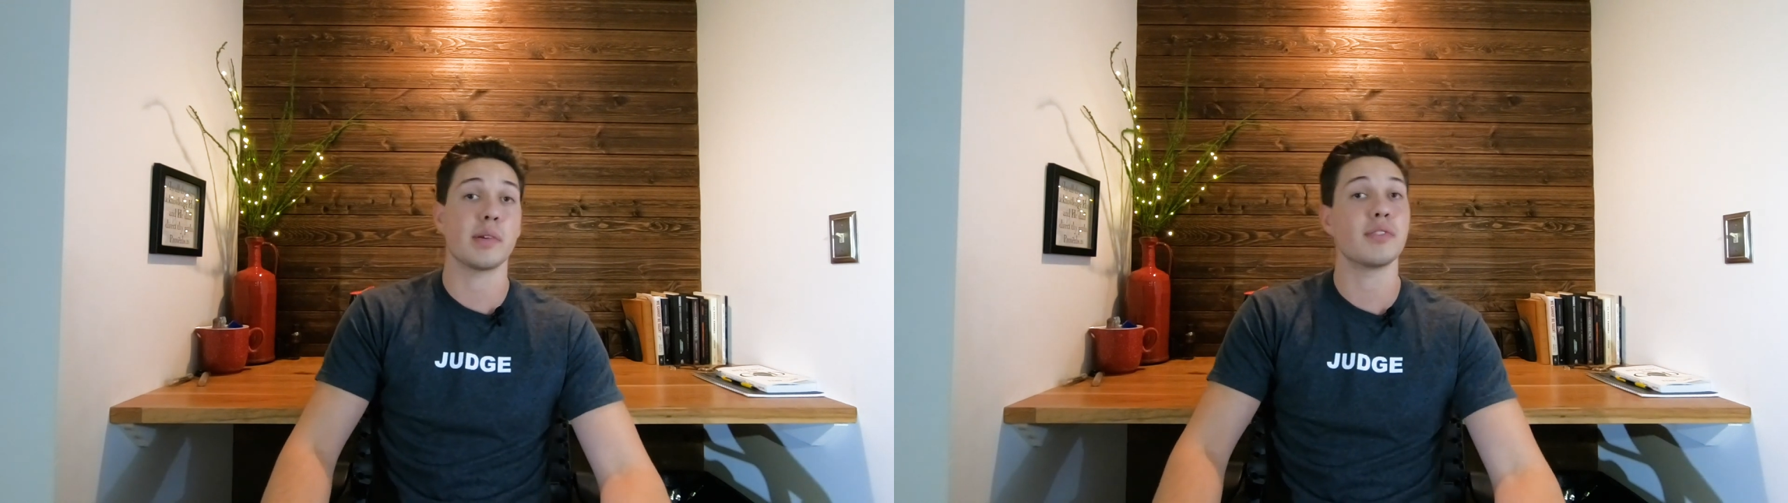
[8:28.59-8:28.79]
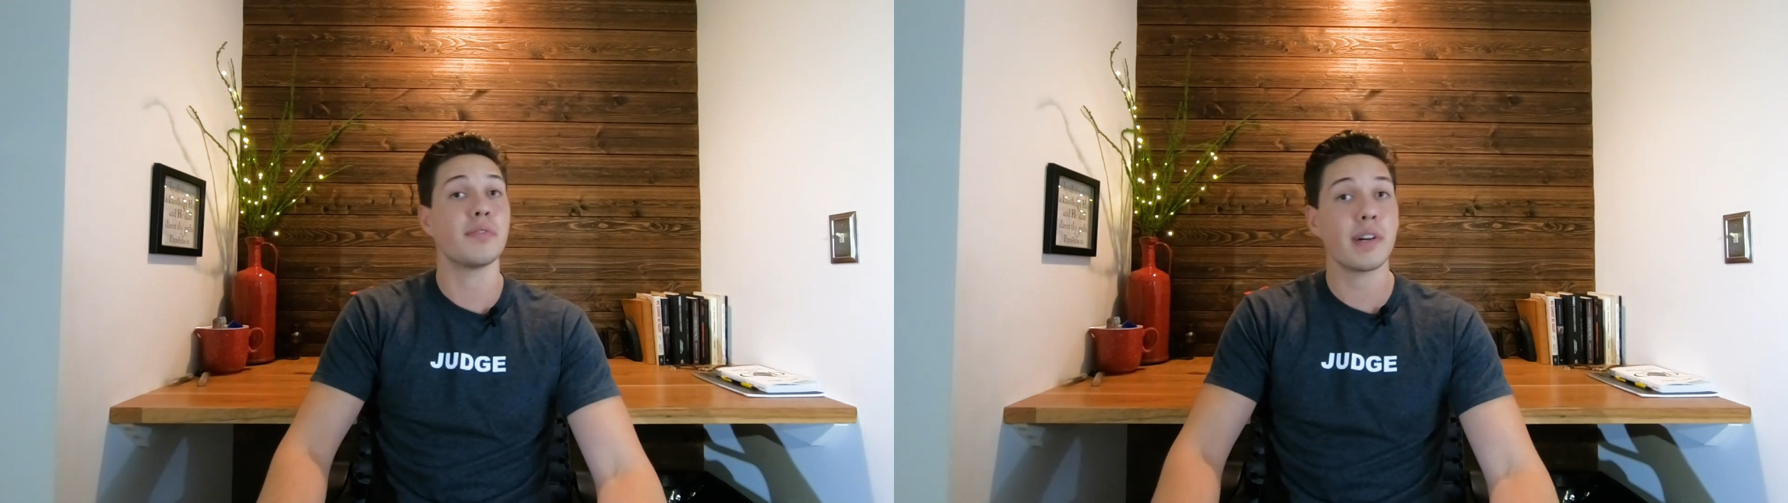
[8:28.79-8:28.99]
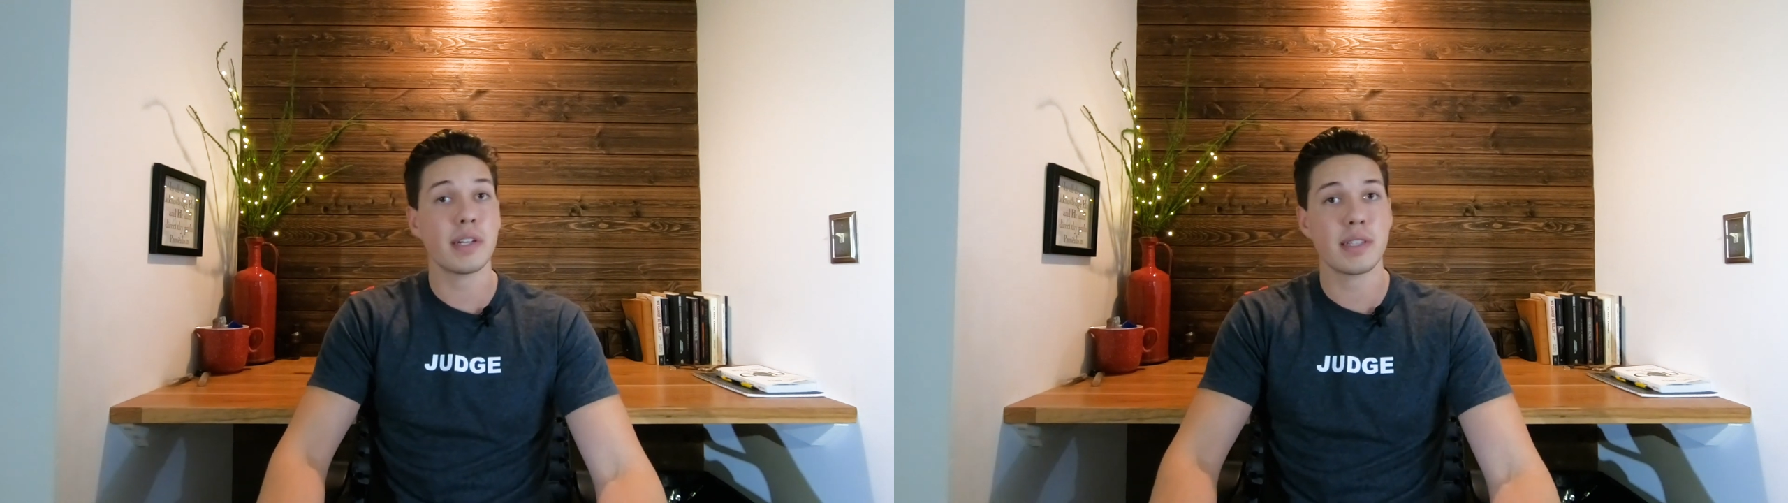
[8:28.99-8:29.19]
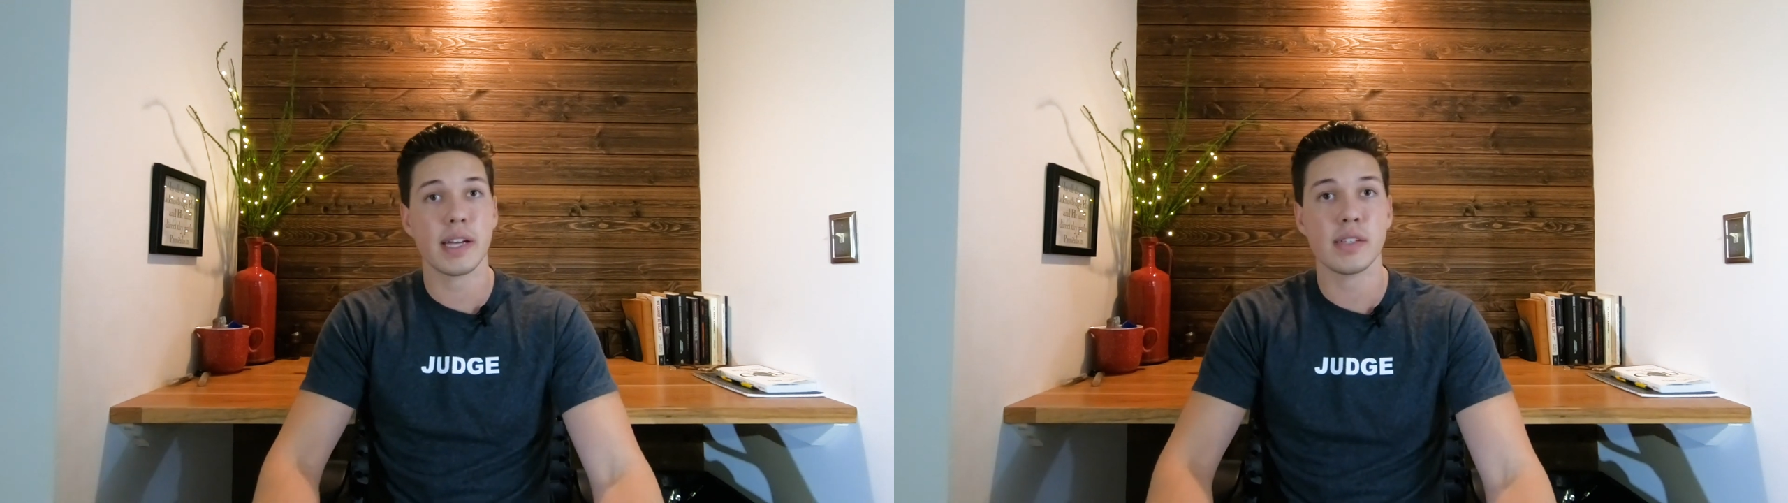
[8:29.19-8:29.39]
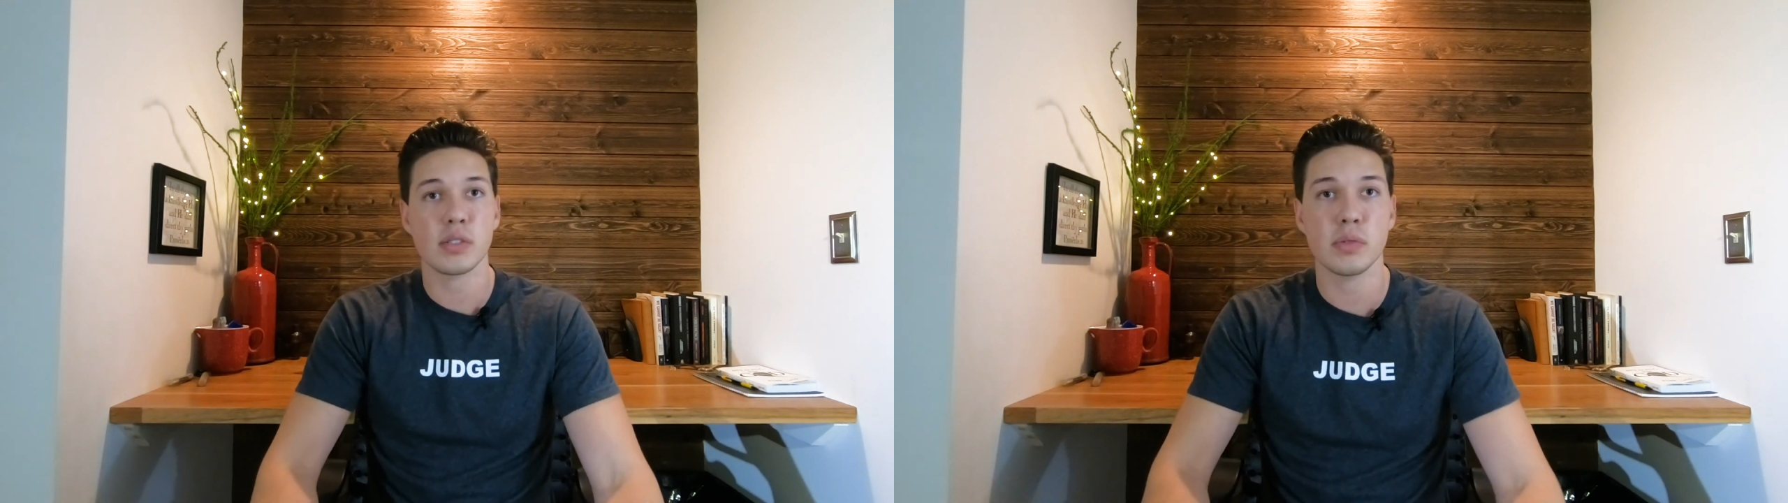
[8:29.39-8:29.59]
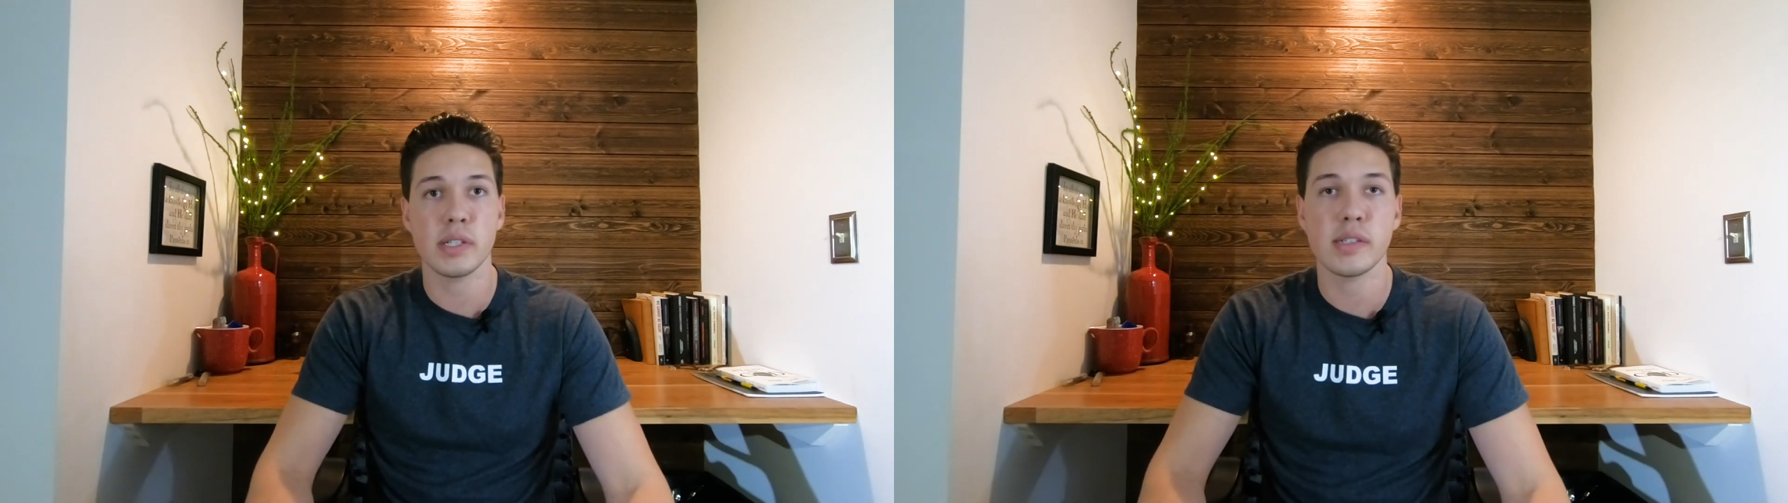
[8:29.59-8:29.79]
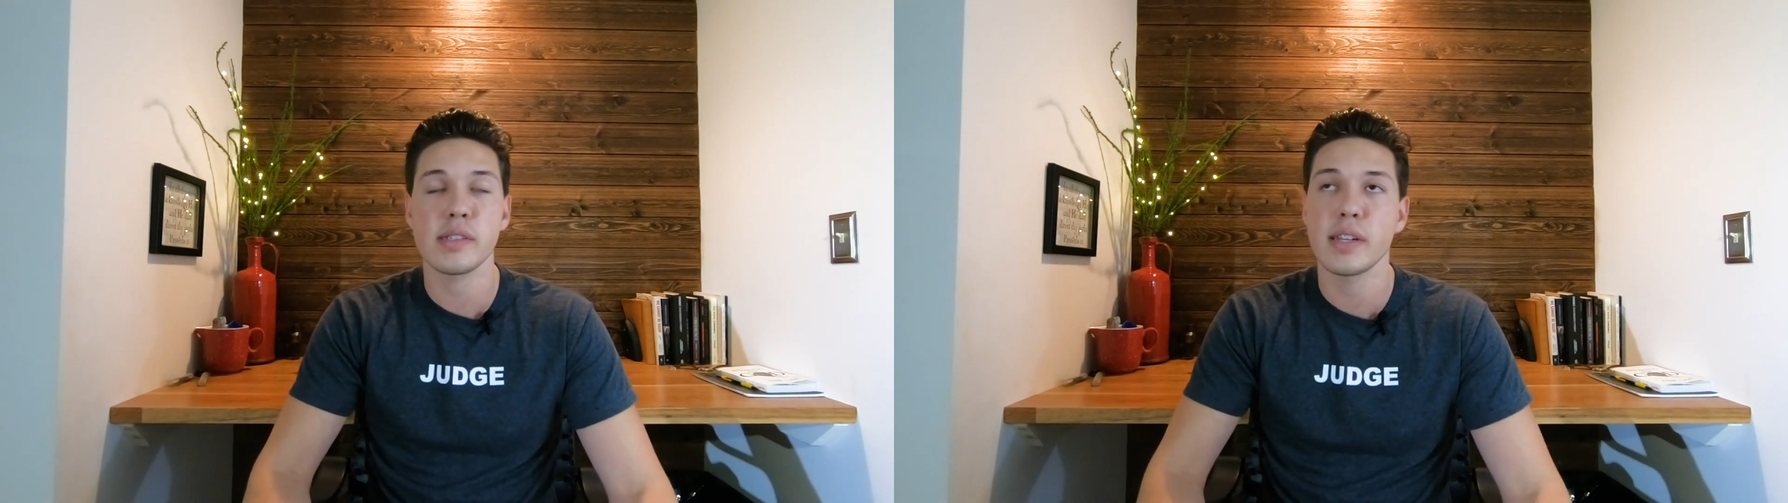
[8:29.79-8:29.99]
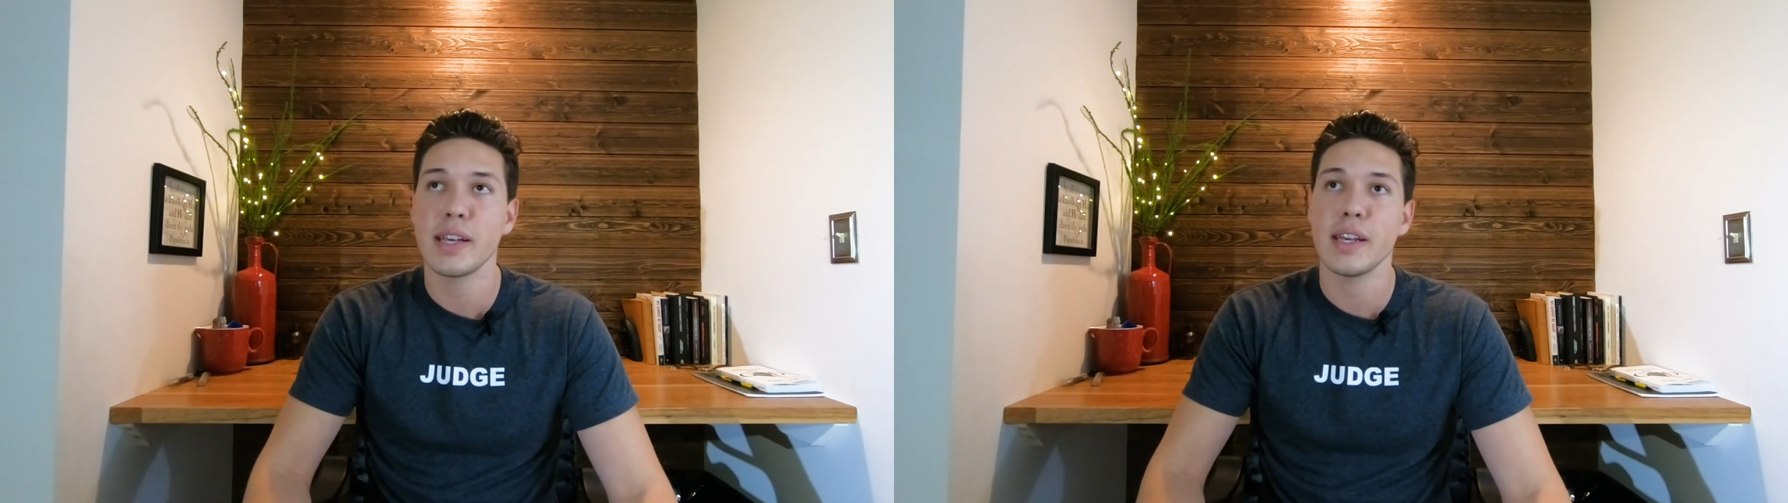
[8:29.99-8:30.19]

It was a very tight squeeze.